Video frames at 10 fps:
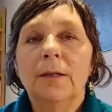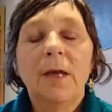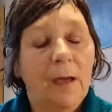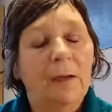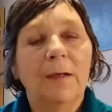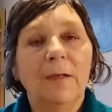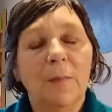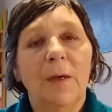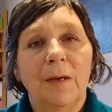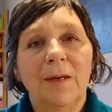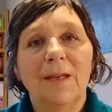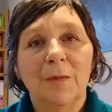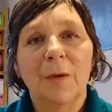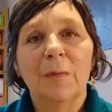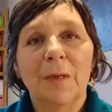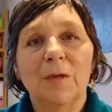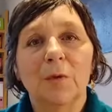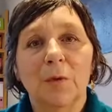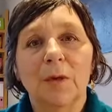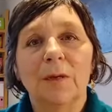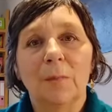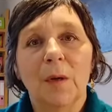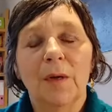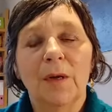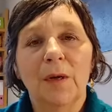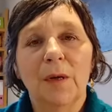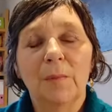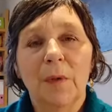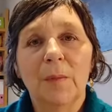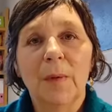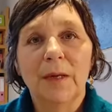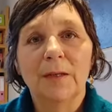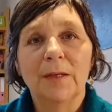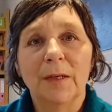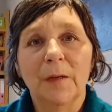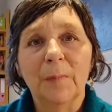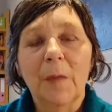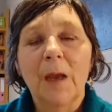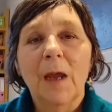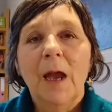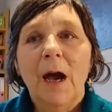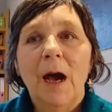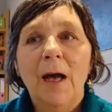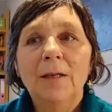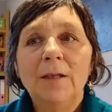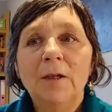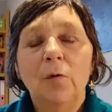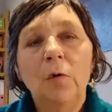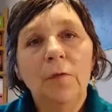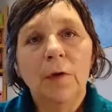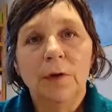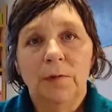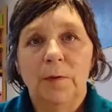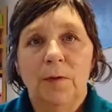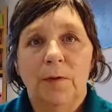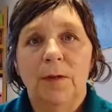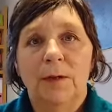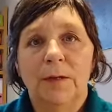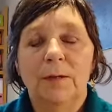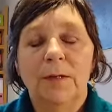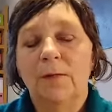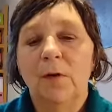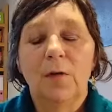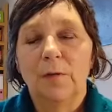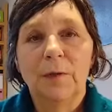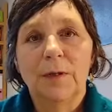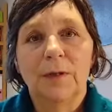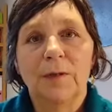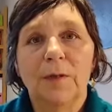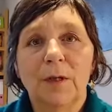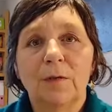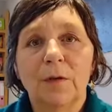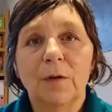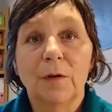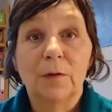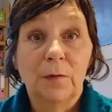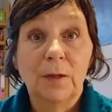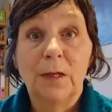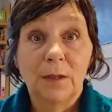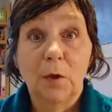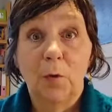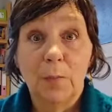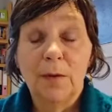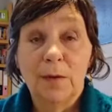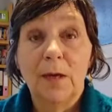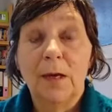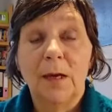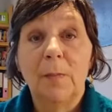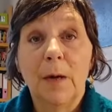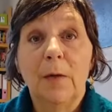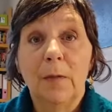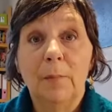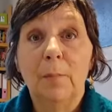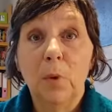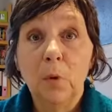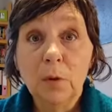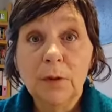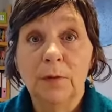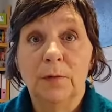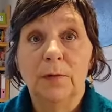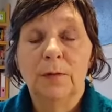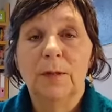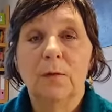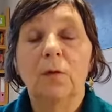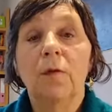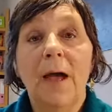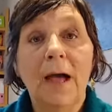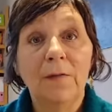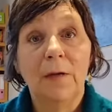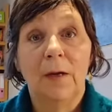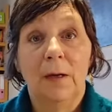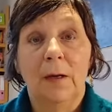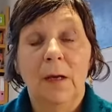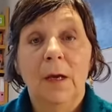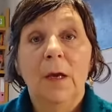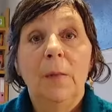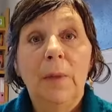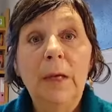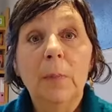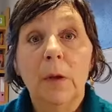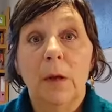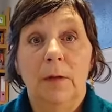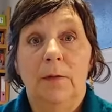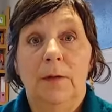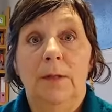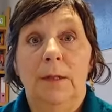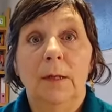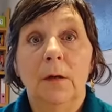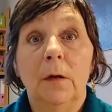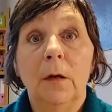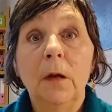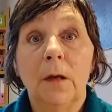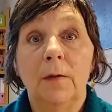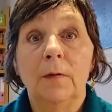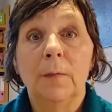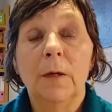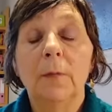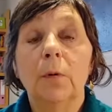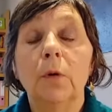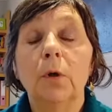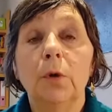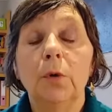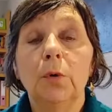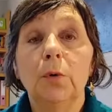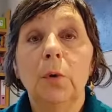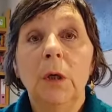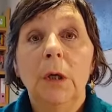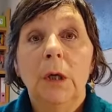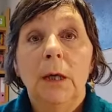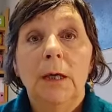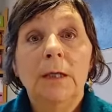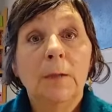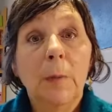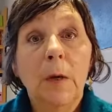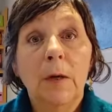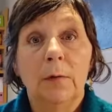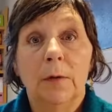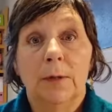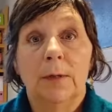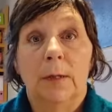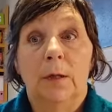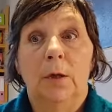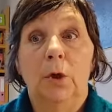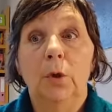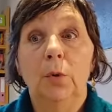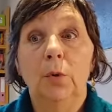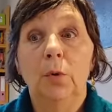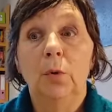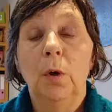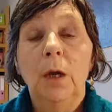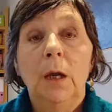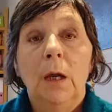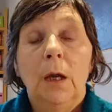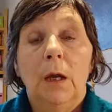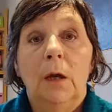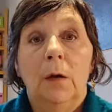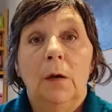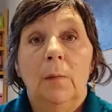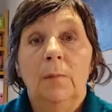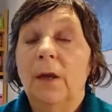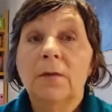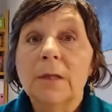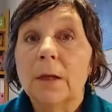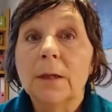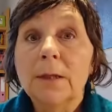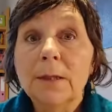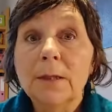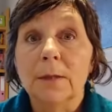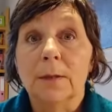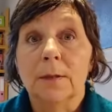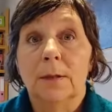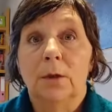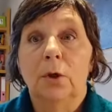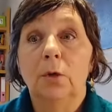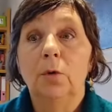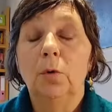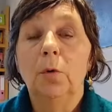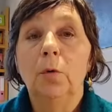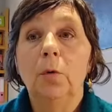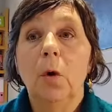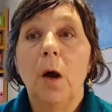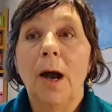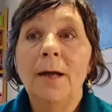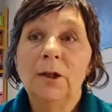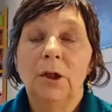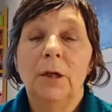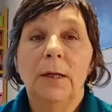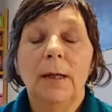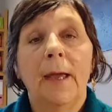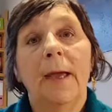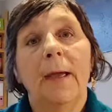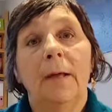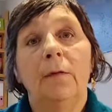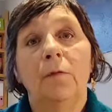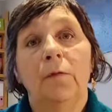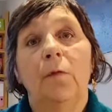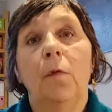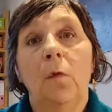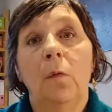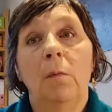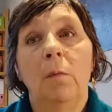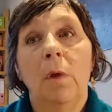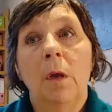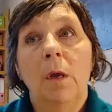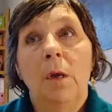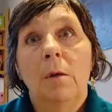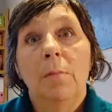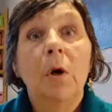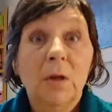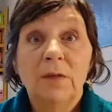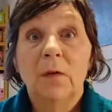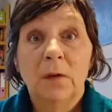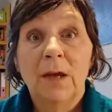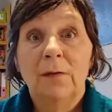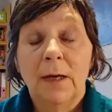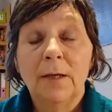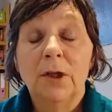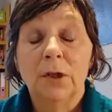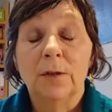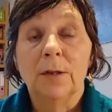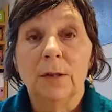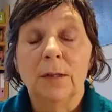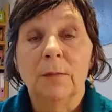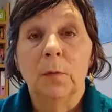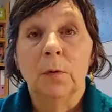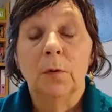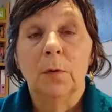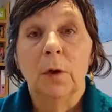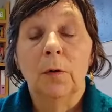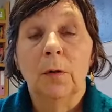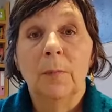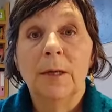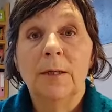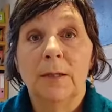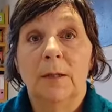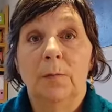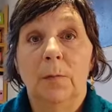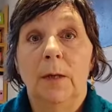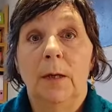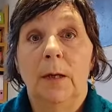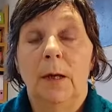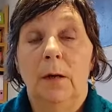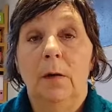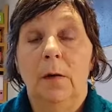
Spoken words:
yeah, he's my mentor in my painting. And all of those three things and several other incidents over the last few days got me thinking about the importance of having people like this in our lives, people who inspire us and who give us ideas, who actually can form part of our navigation system on an ongoing basis, really.